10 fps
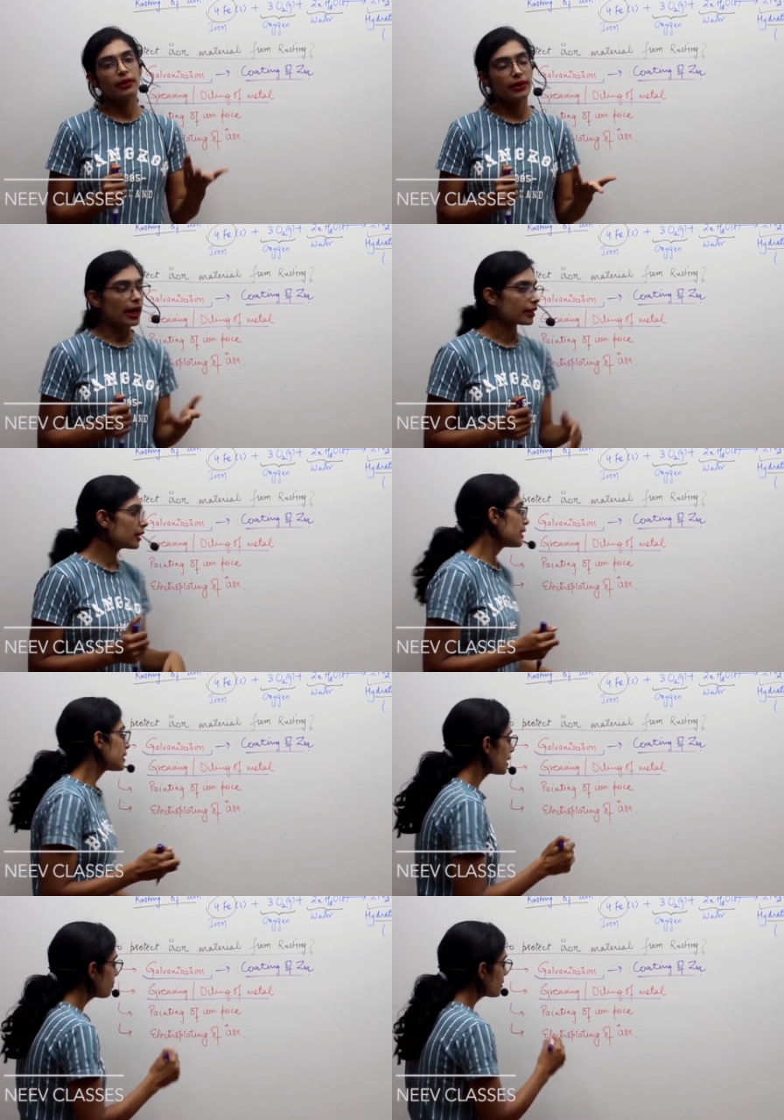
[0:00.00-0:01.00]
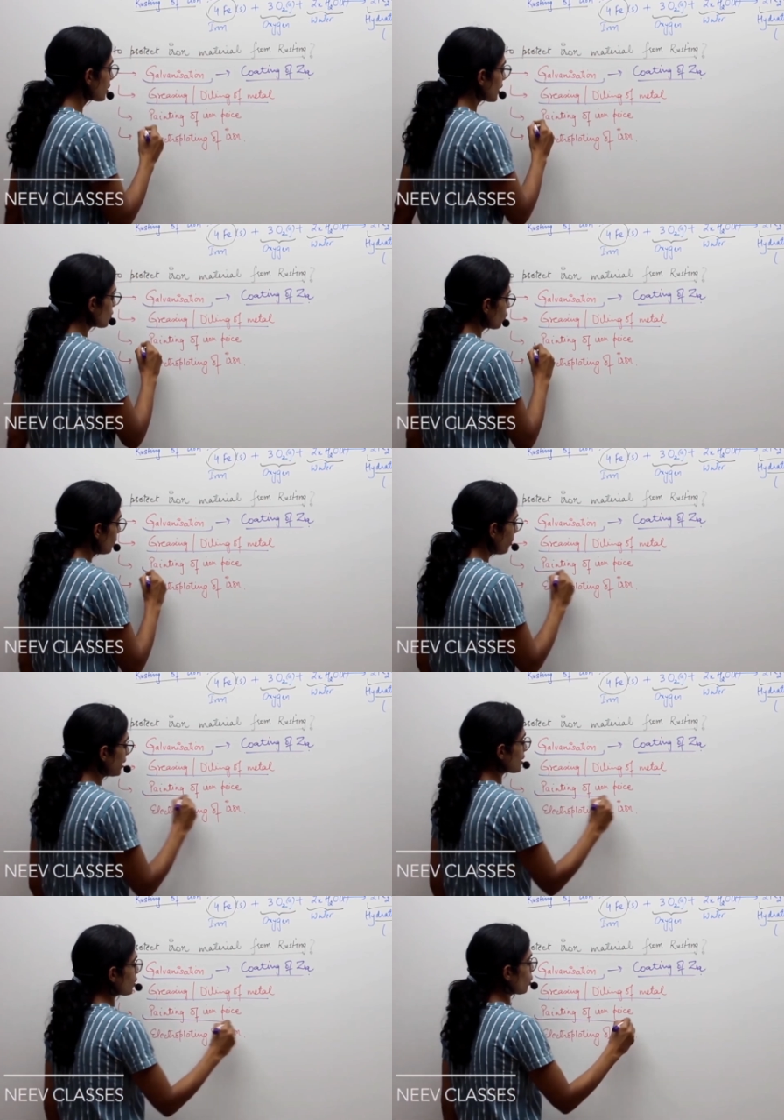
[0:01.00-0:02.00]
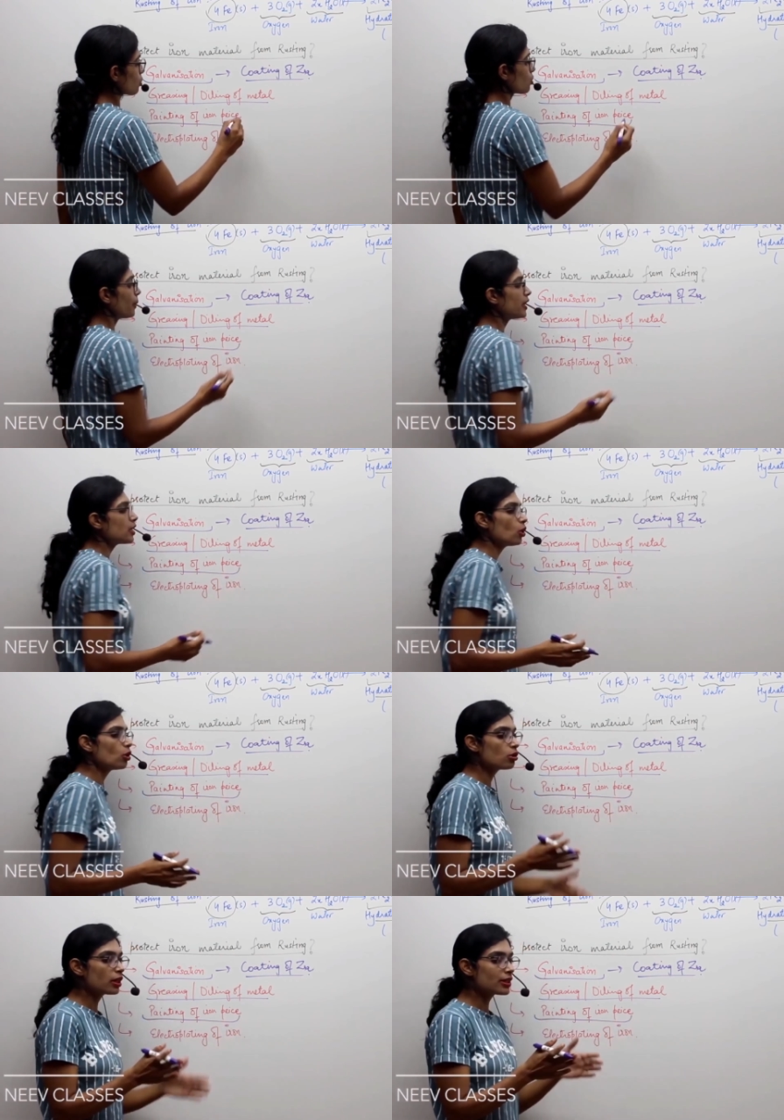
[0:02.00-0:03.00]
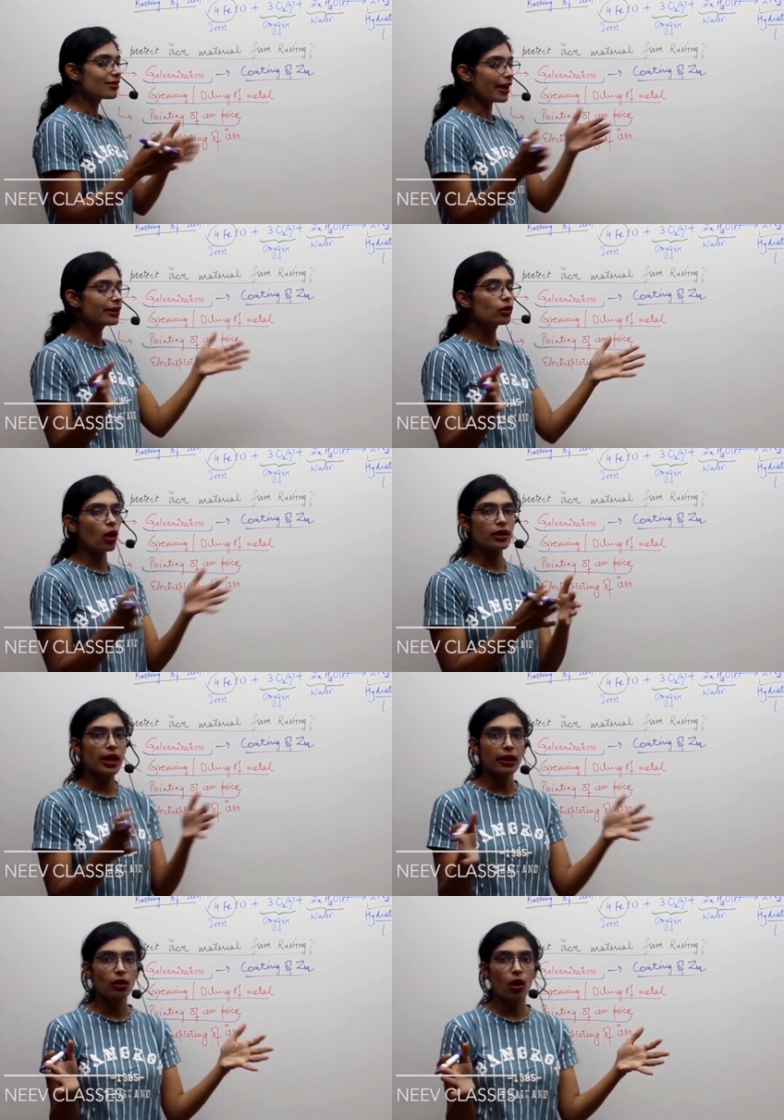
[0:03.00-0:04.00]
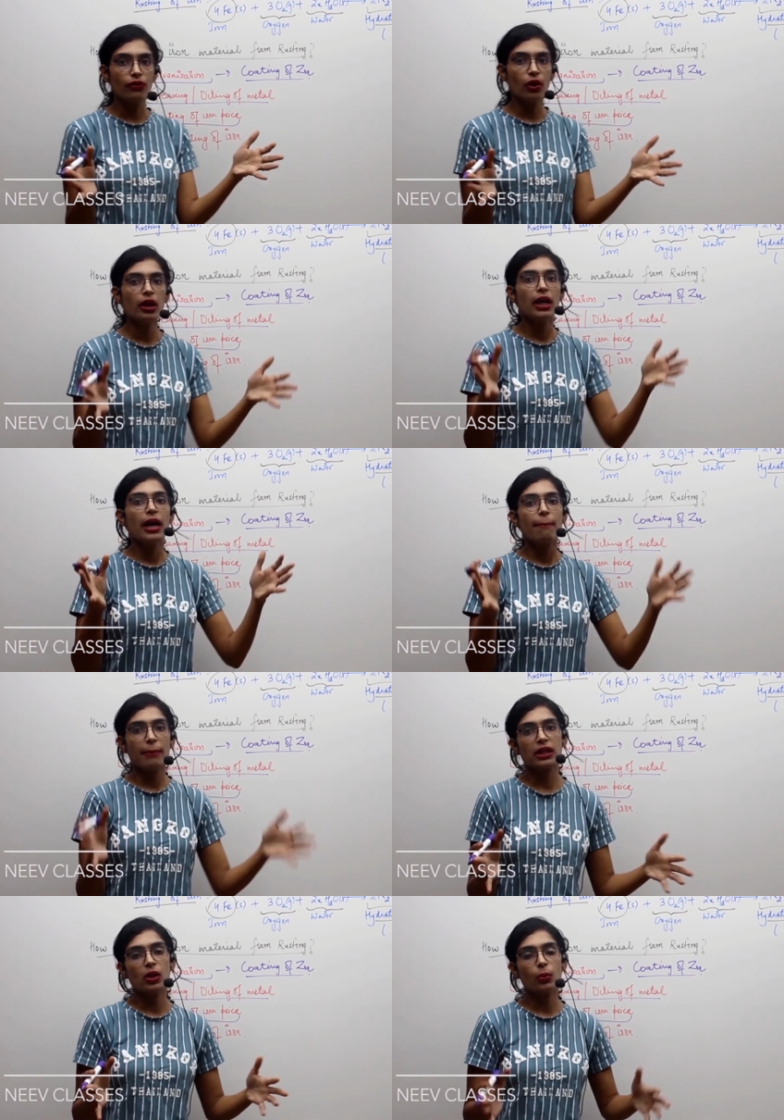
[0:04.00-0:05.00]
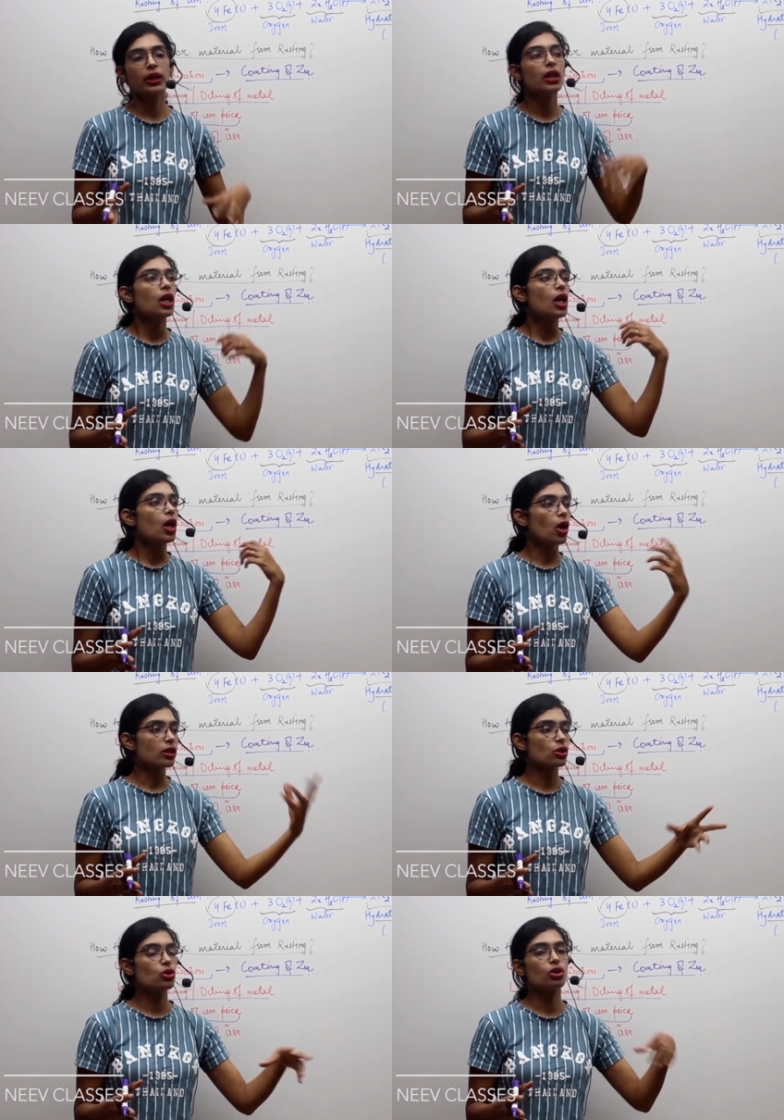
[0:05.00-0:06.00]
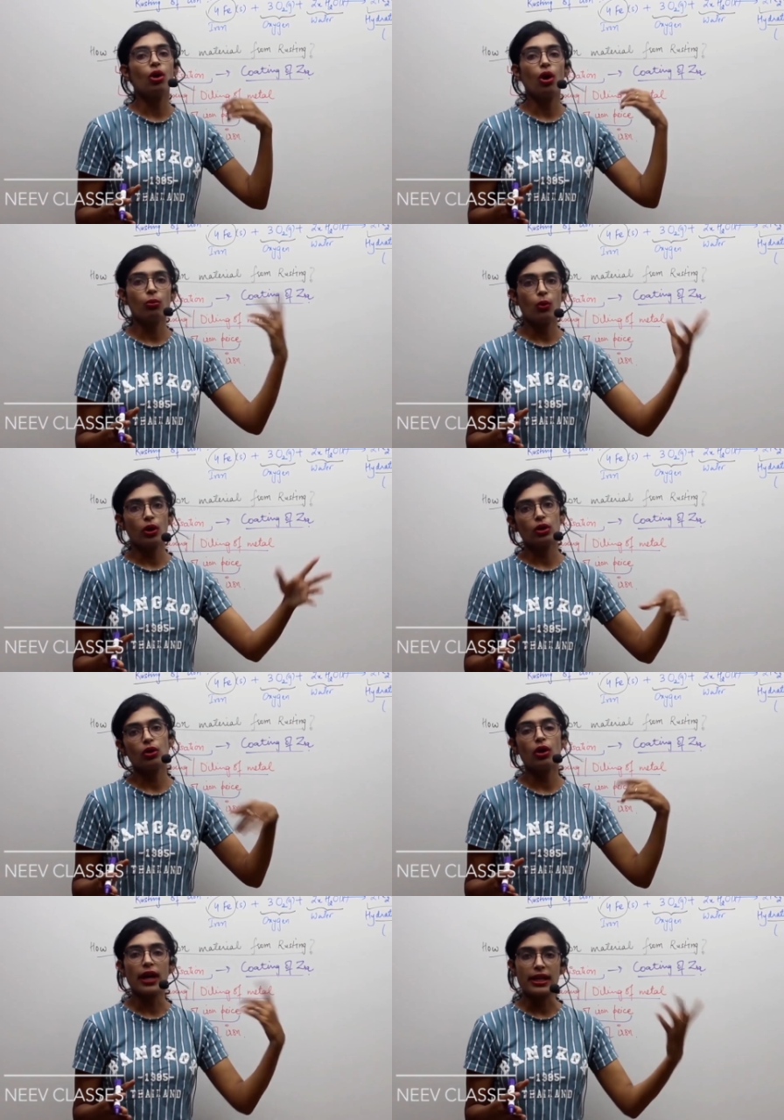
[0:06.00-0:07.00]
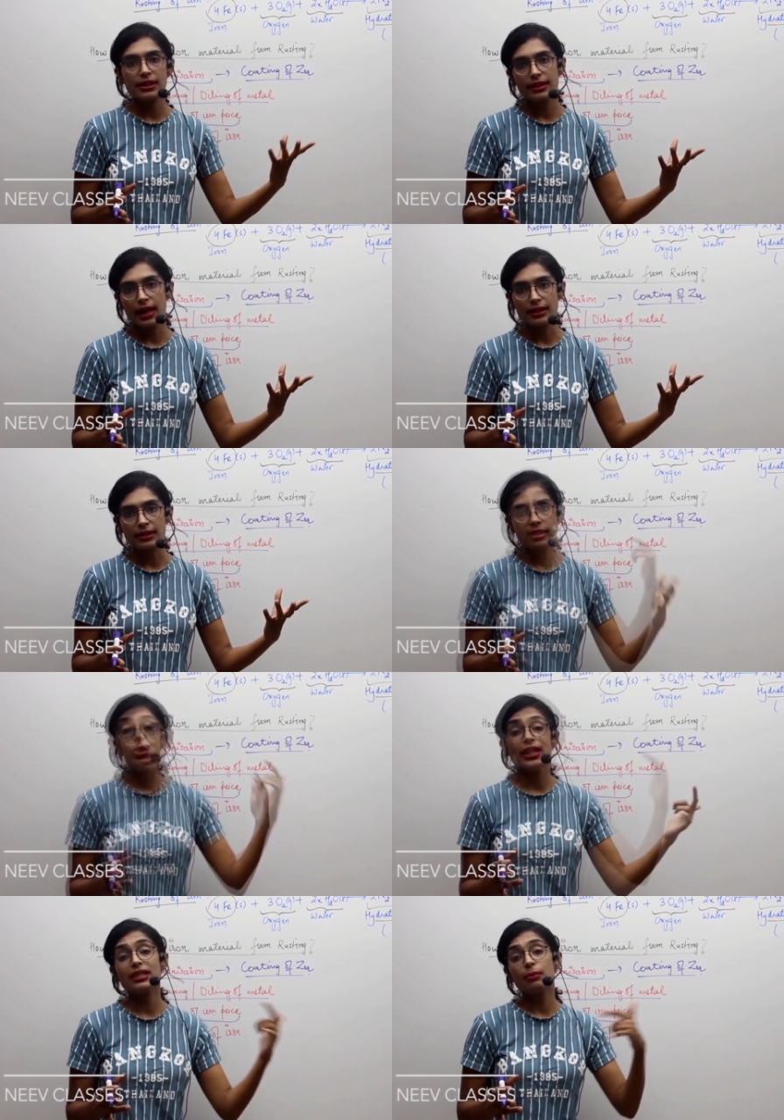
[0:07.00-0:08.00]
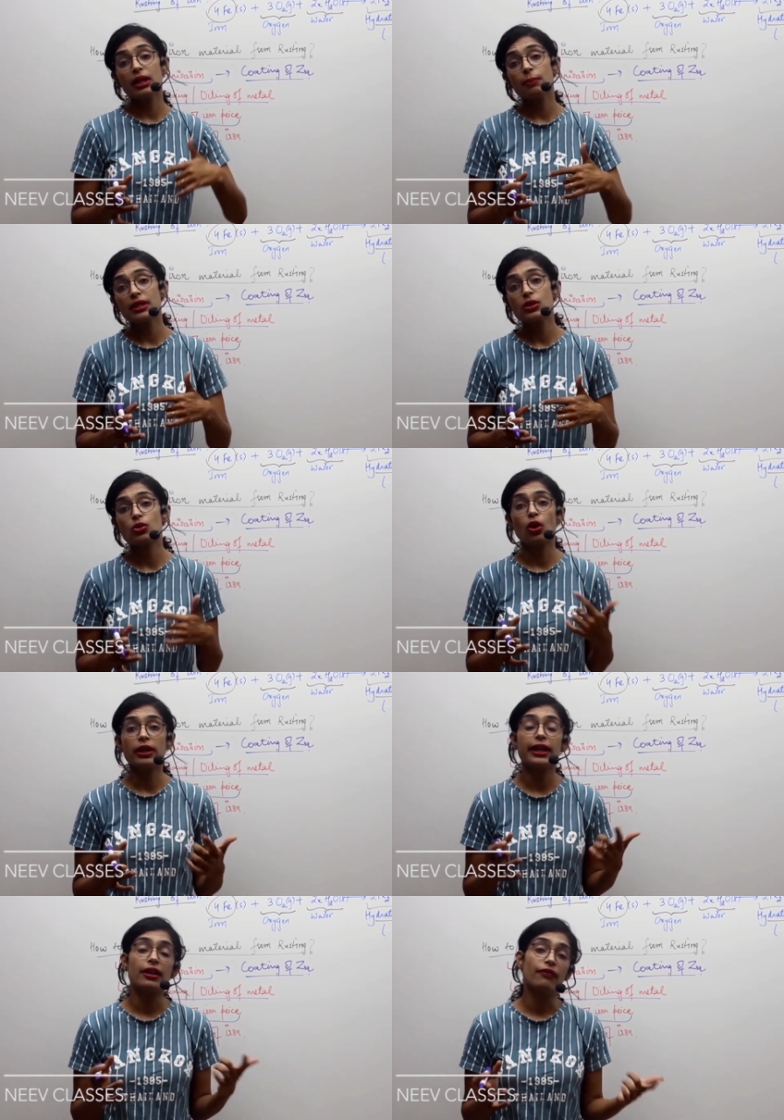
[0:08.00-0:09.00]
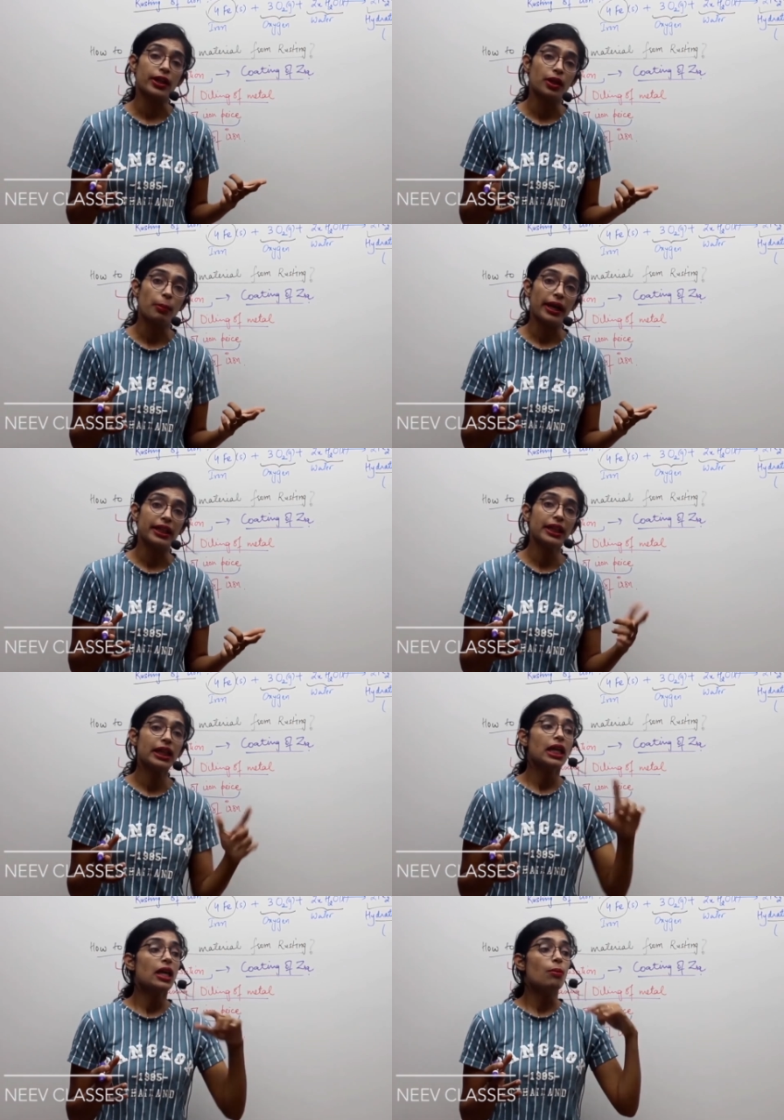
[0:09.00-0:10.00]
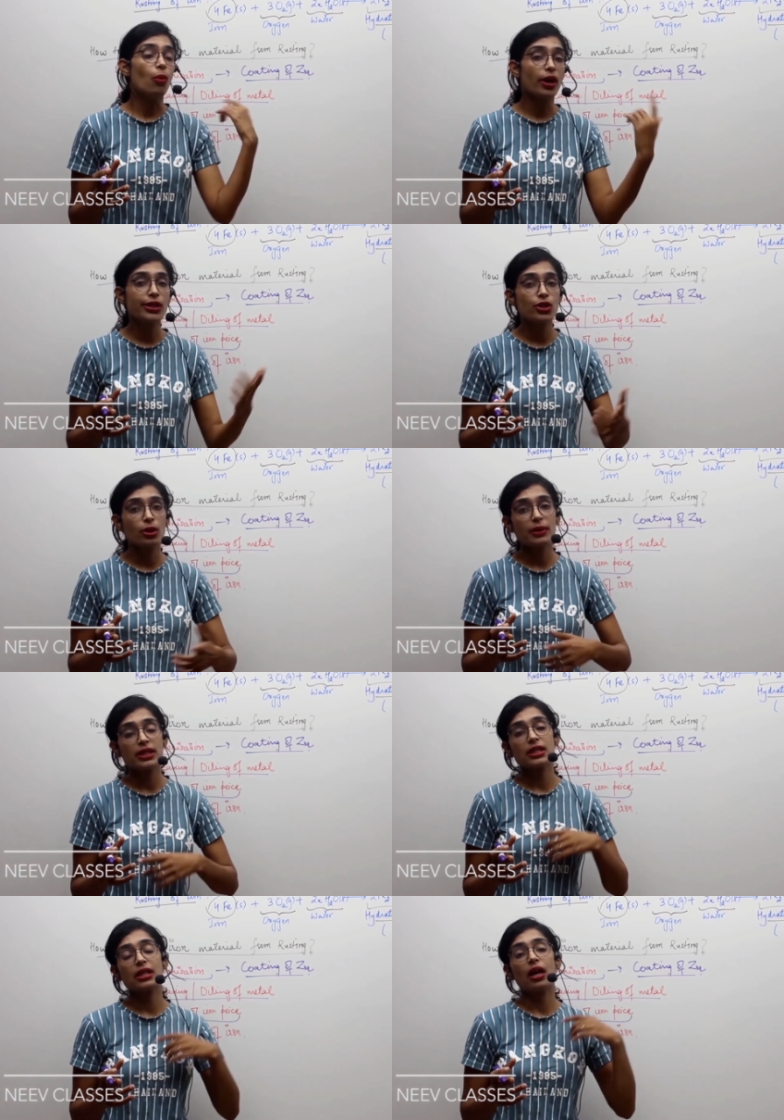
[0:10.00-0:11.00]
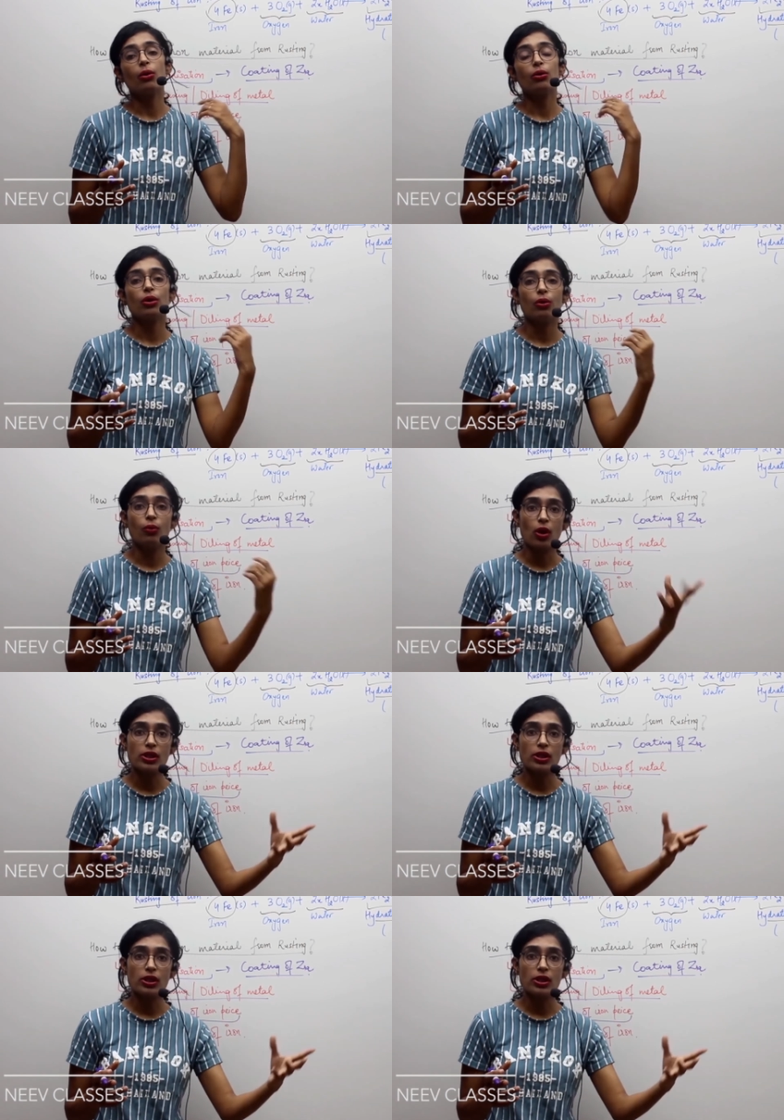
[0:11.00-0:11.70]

react. Same is the case for the painting also. So painting also cuts the direct contact of your metal with oxygen or water or acidic gases. So hence the metal piece do not get affected by the moisture present around or